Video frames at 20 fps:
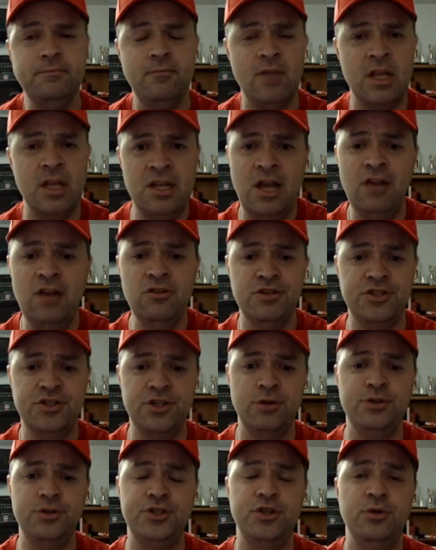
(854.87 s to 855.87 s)
not only
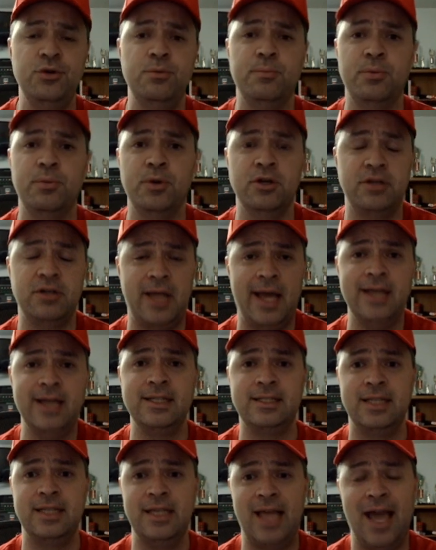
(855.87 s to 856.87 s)
shows you per
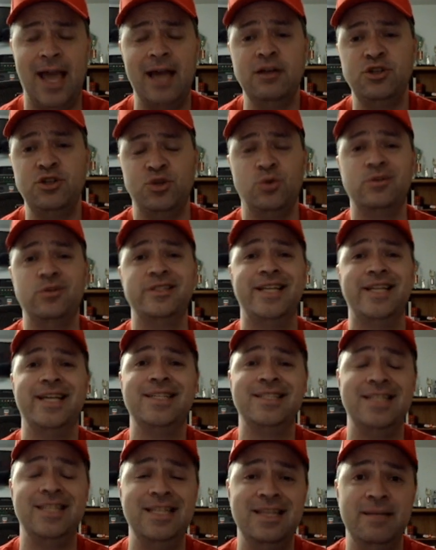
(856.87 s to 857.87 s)
testing, actual
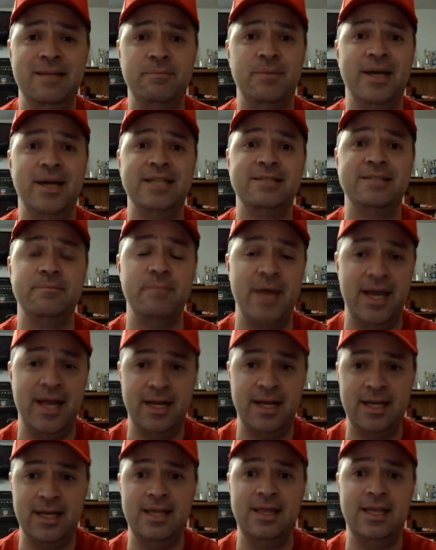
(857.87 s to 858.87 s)
testing, the best
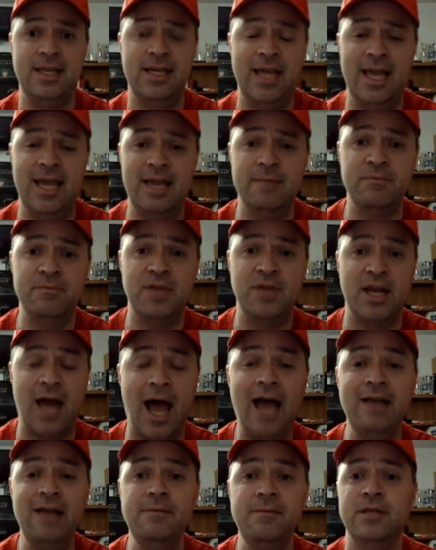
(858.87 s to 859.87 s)
meta in the game that
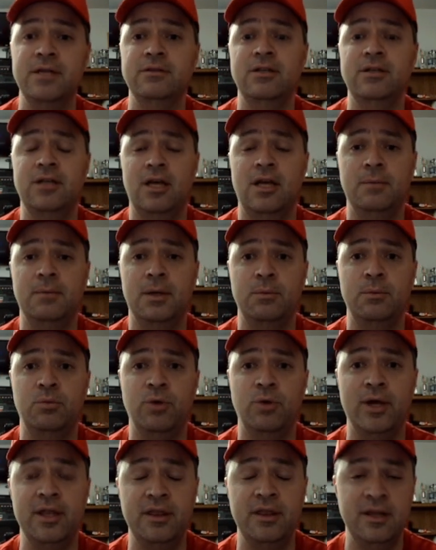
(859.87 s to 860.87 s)
I've been able to come up
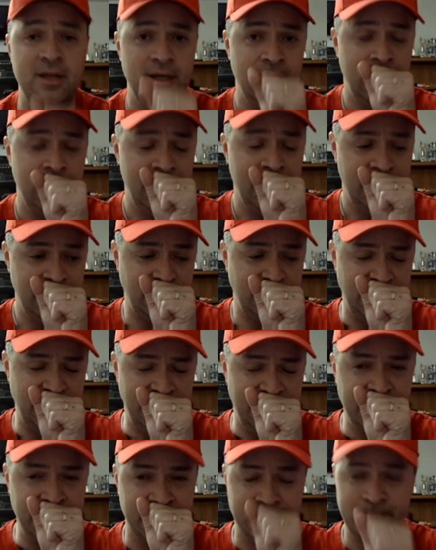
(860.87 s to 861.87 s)
with,
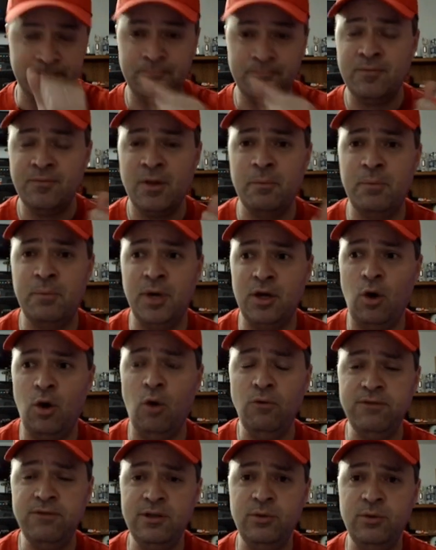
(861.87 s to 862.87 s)
but
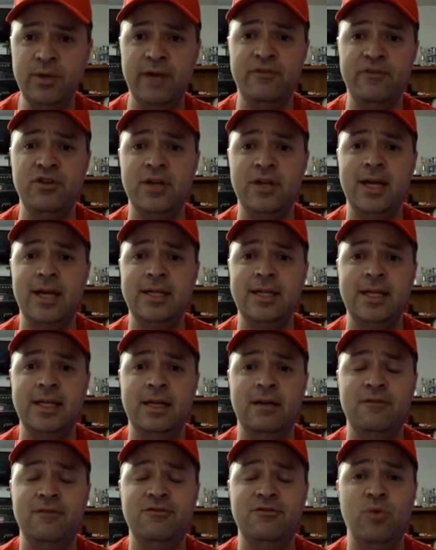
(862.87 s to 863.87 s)
hopefully it'll give you an
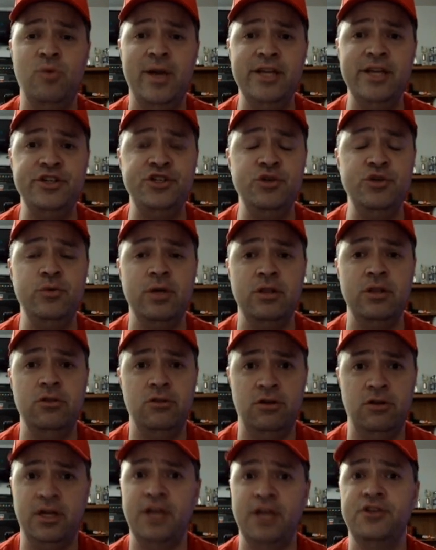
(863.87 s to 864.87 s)
idea of the ways you can
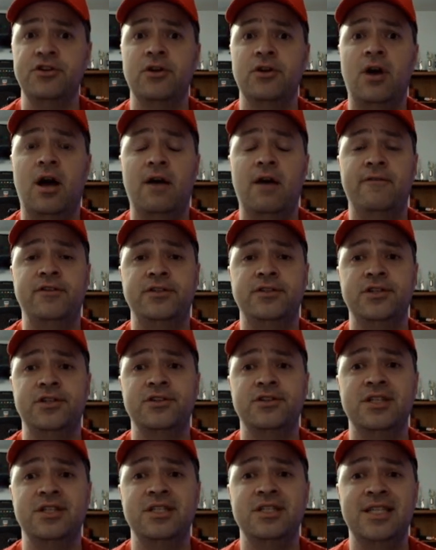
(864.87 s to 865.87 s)
look at your
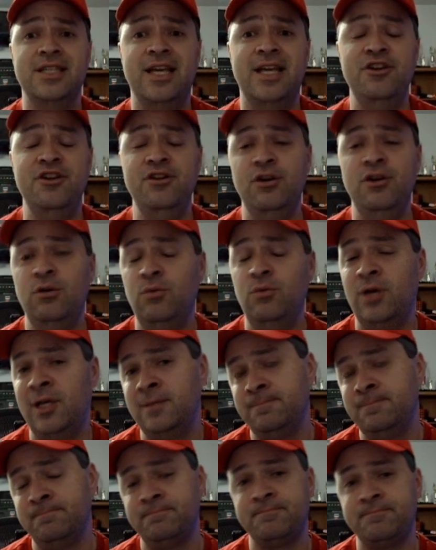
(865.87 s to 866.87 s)
officers and say, you know what,